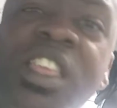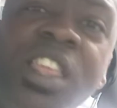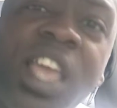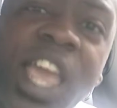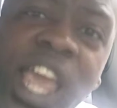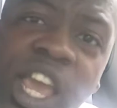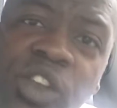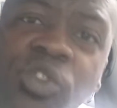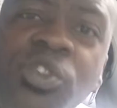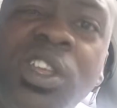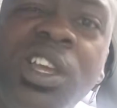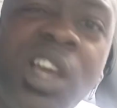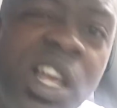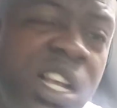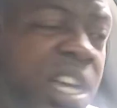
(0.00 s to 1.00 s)
hand on
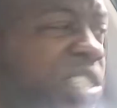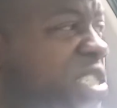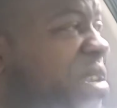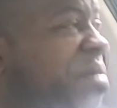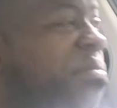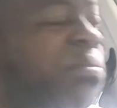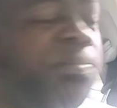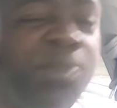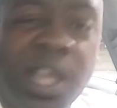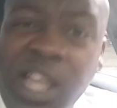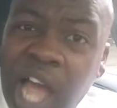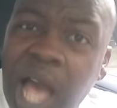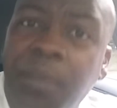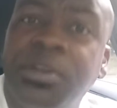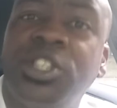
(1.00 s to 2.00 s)
your gun, because some
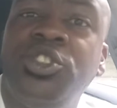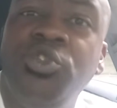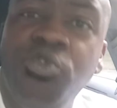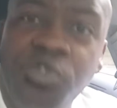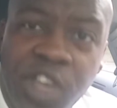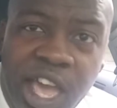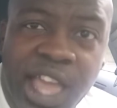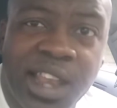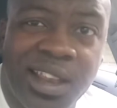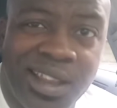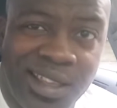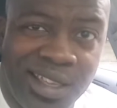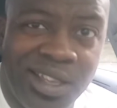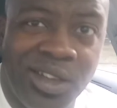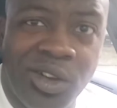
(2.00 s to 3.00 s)
cops do that.
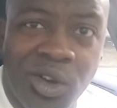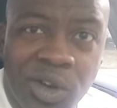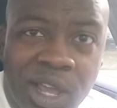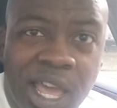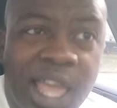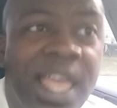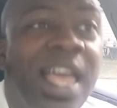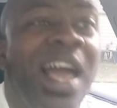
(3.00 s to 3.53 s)
Okay,